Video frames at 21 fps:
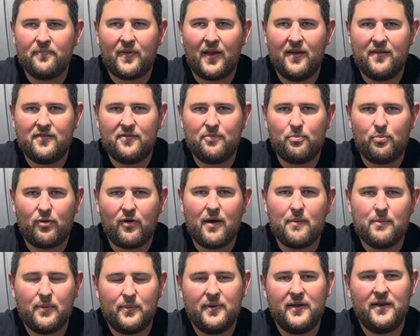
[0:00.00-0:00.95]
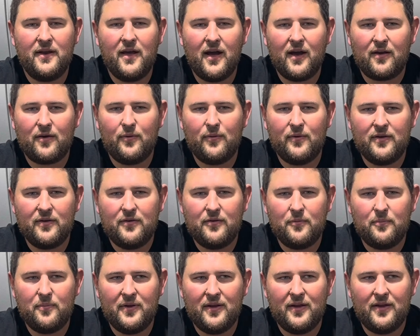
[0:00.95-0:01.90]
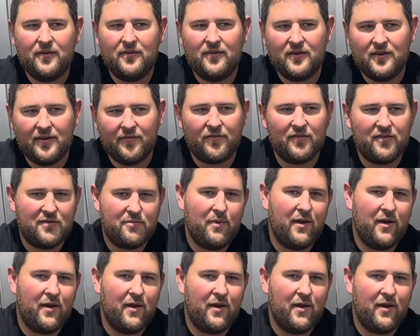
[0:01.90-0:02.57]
it's probably not going to be the difference